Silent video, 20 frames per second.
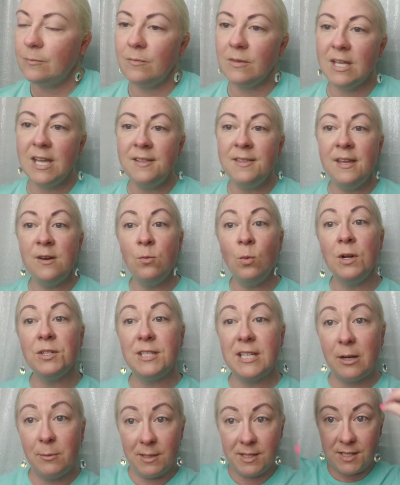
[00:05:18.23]
And then once
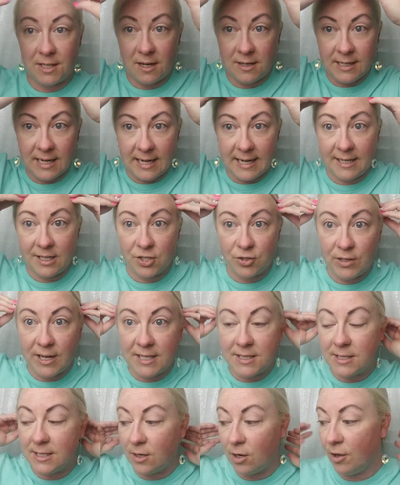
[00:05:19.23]
I was done getting
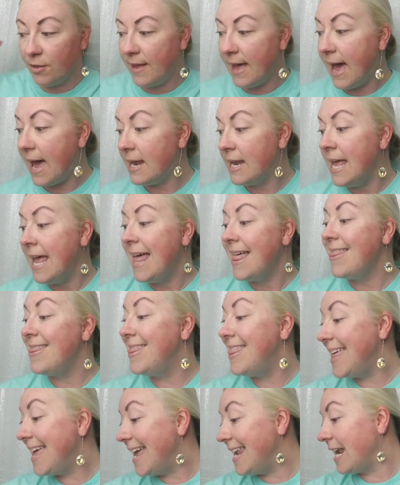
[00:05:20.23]
dressed and all that,
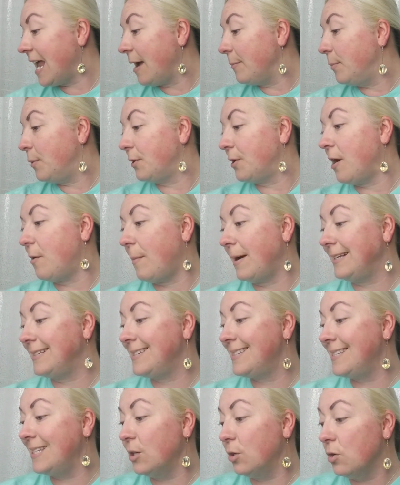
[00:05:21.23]
then I put on my
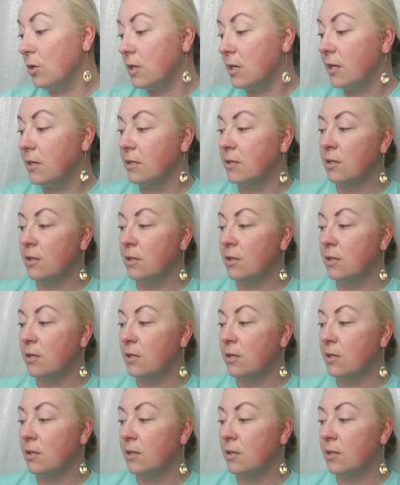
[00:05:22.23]
Silk,